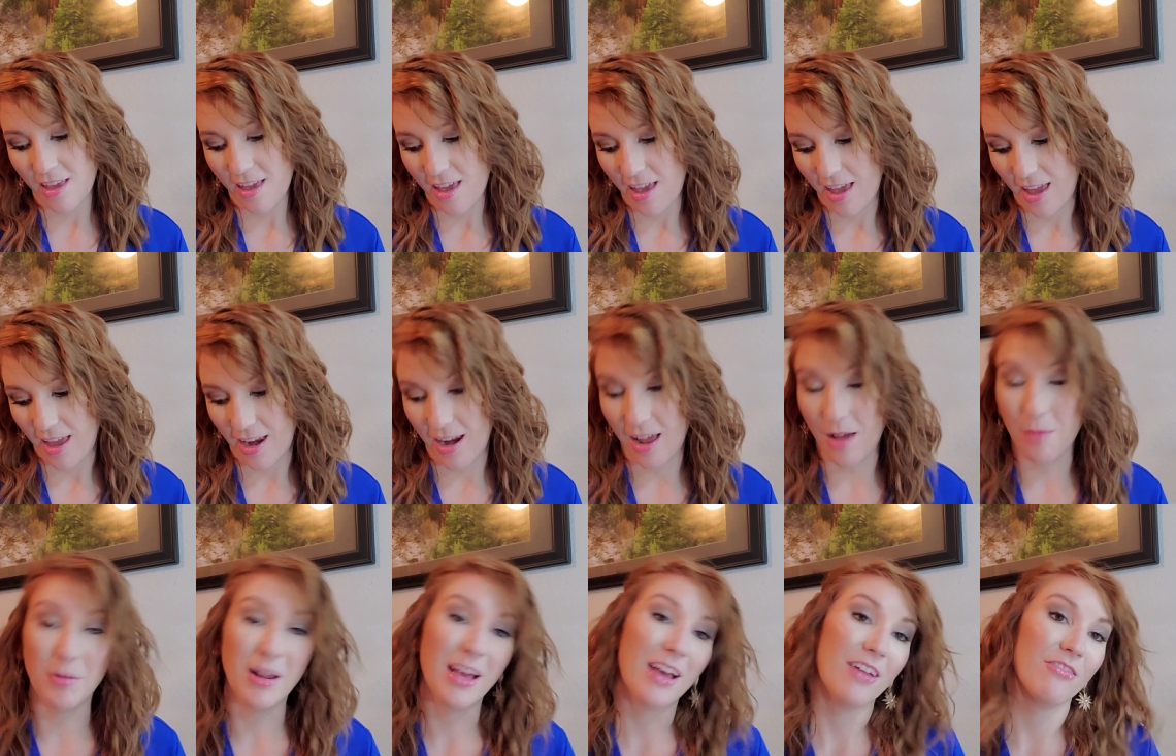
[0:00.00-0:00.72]
And
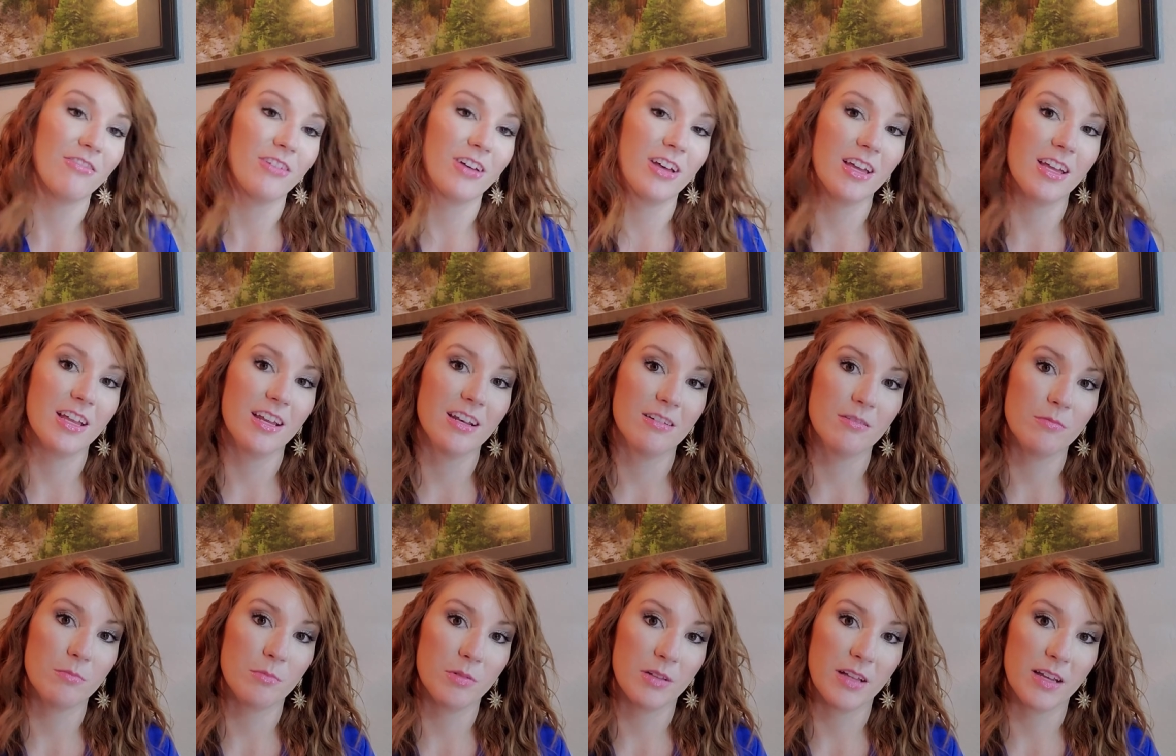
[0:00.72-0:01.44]
I'm going to have
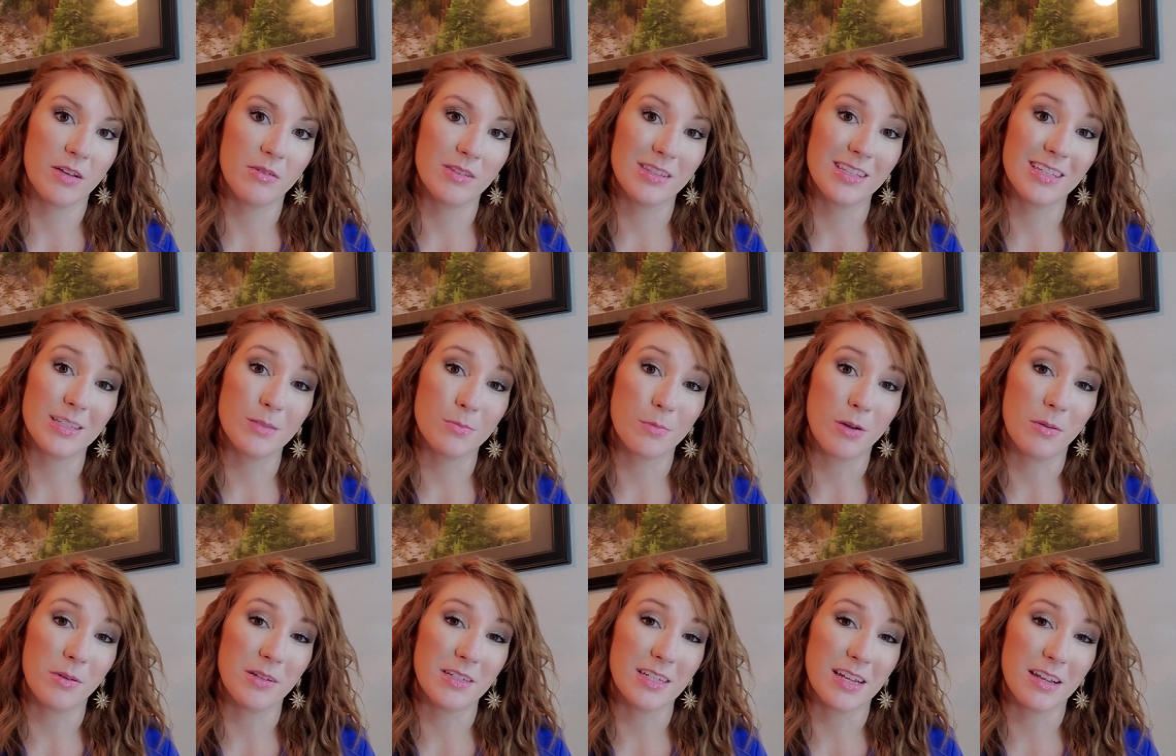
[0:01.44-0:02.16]
fun playing with this,
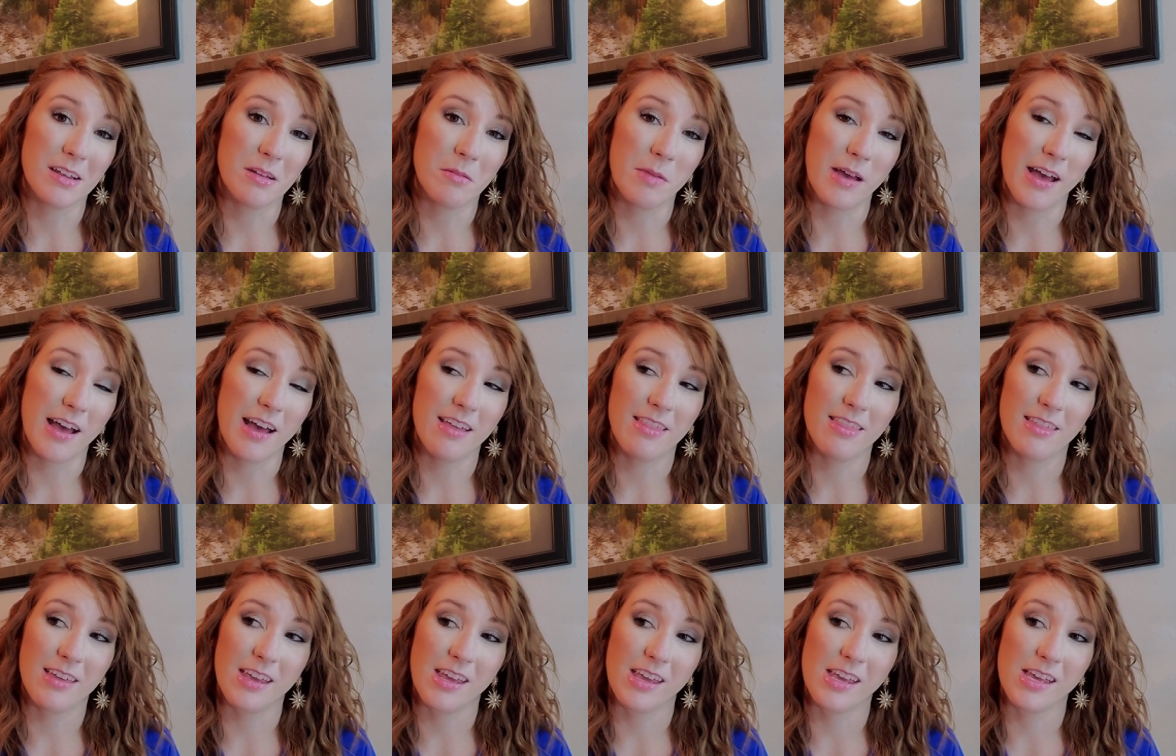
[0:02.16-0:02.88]
probably taking a bath,
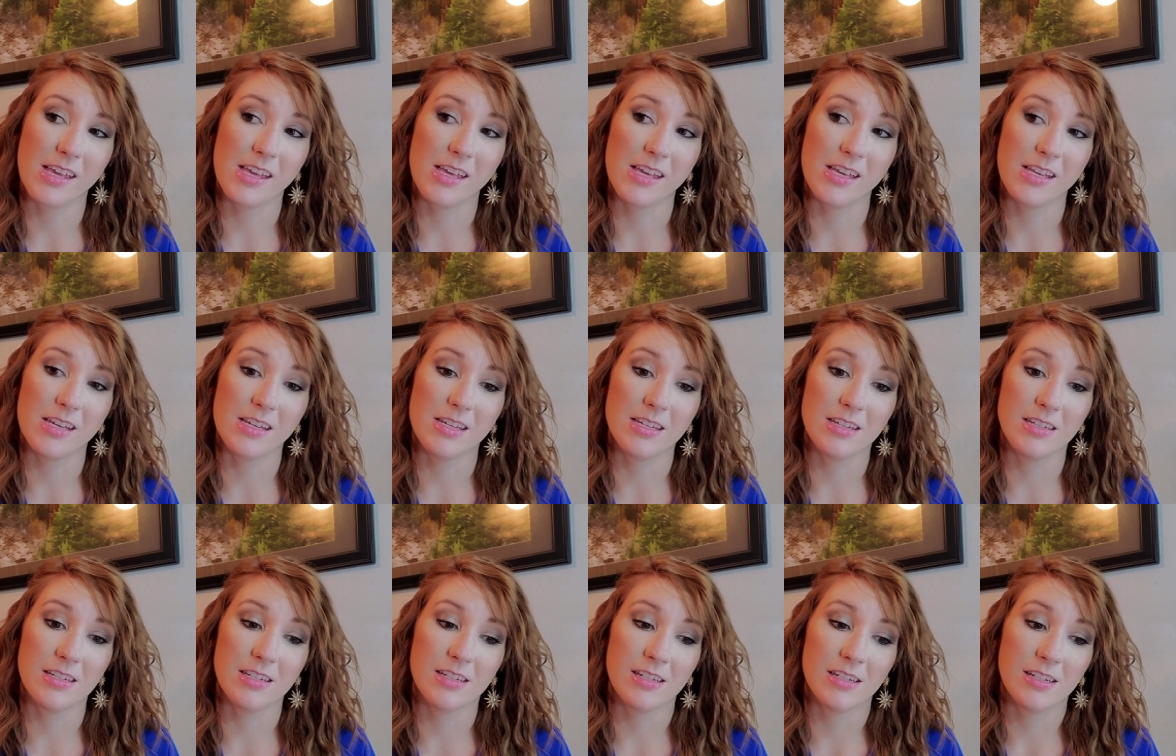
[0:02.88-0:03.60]

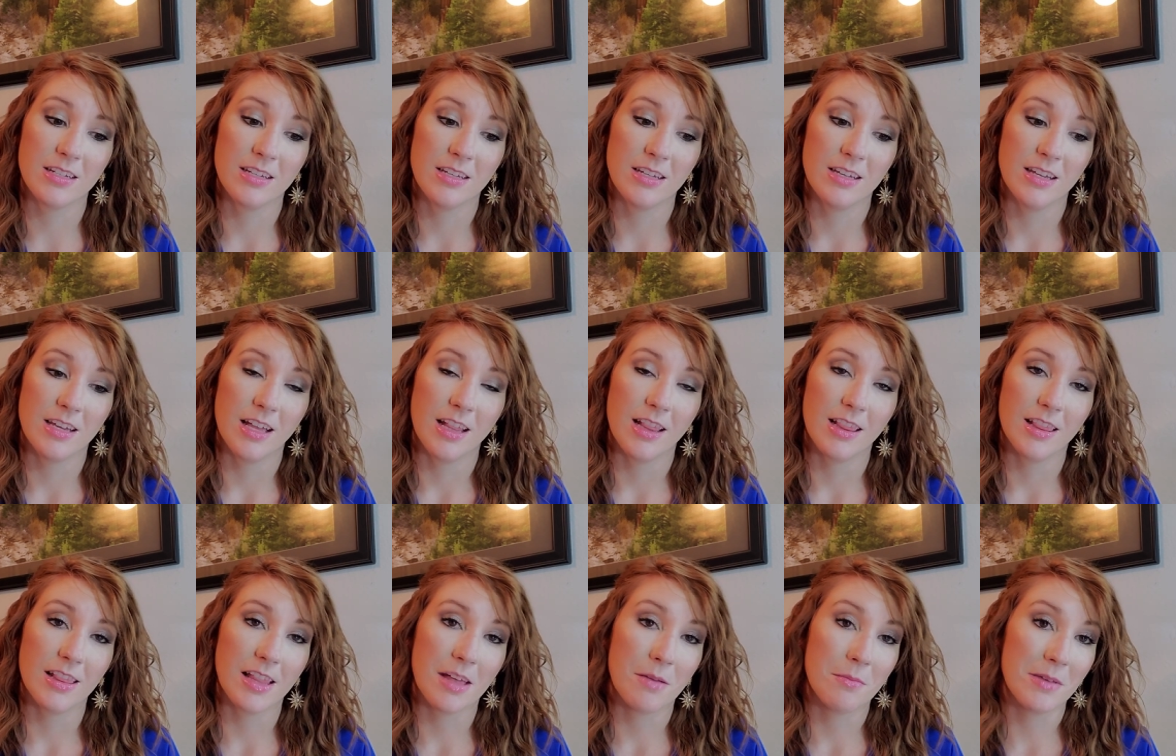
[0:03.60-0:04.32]

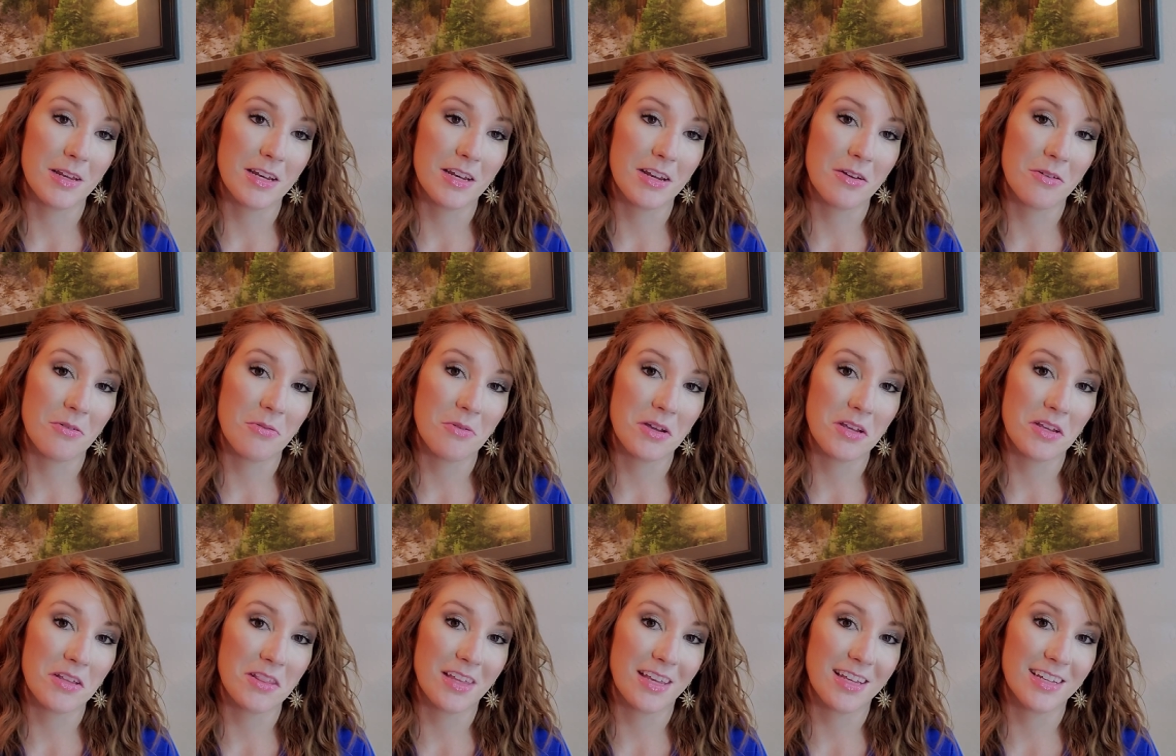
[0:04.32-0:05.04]
and let me know
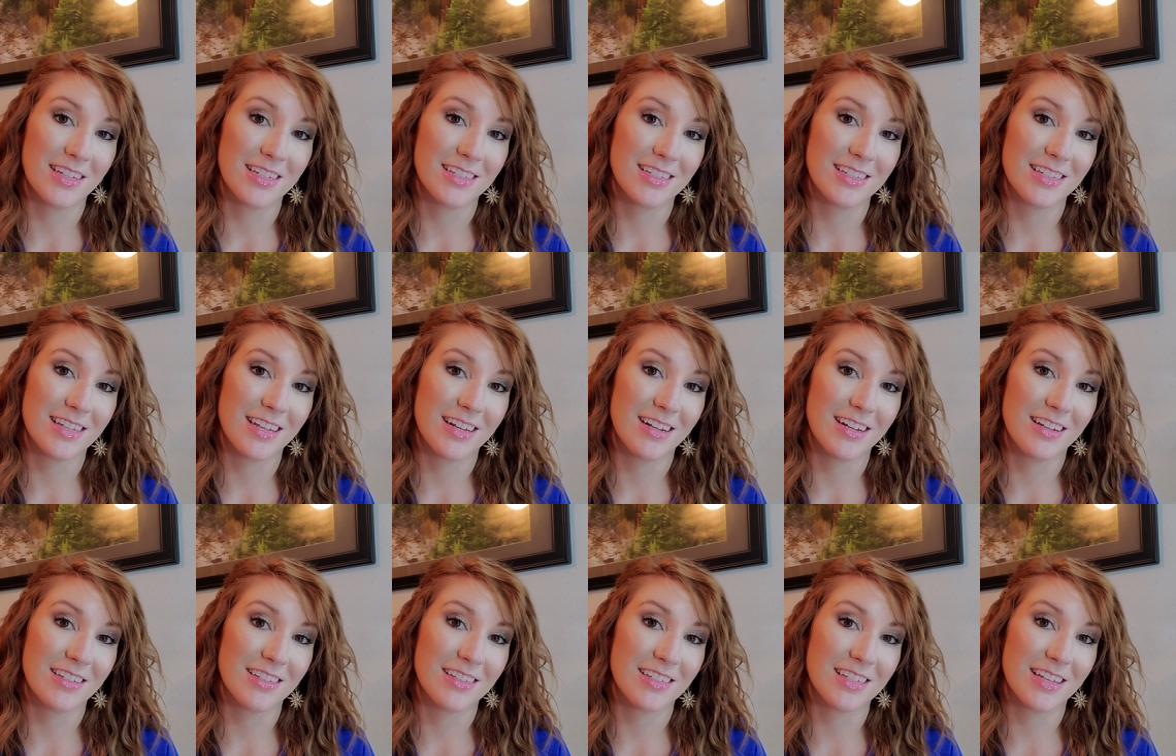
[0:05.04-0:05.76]
what you'd like to see, and
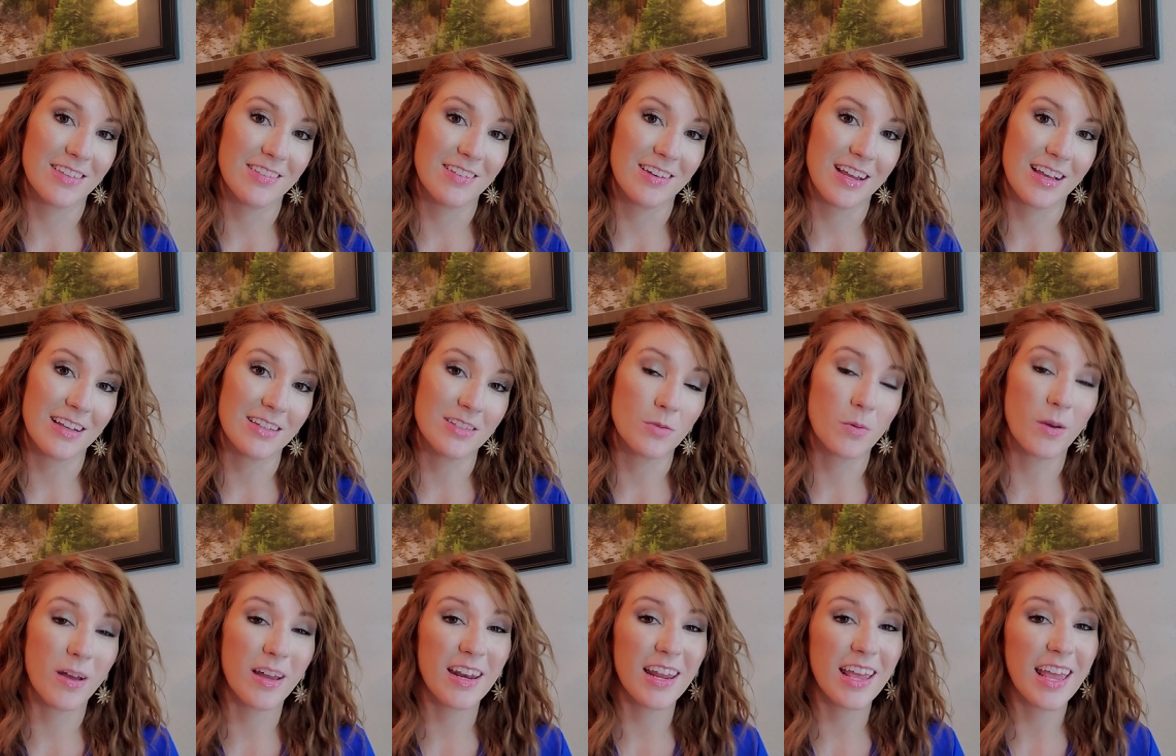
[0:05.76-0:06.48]
I'll see you in the next
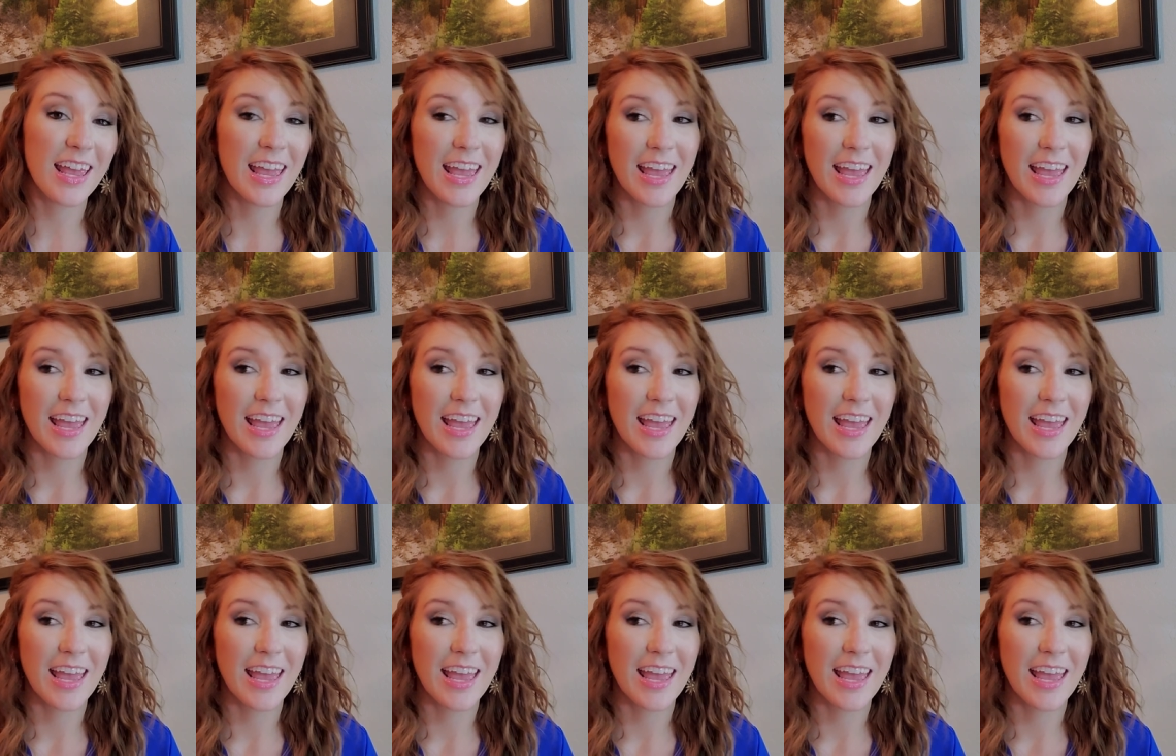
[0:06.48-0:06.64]
one.